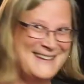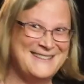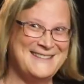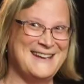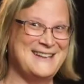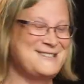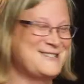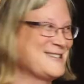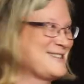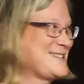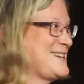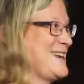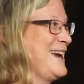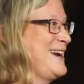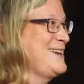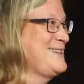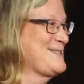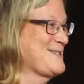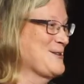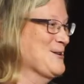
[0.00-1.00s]
They just
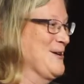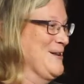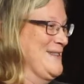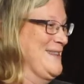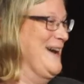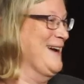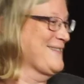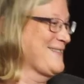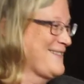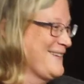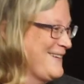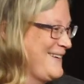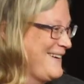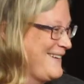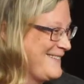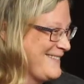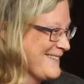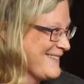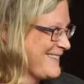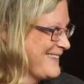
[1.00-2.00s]
taste good. That's
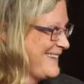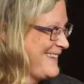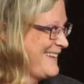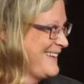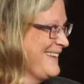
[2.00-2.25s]
all.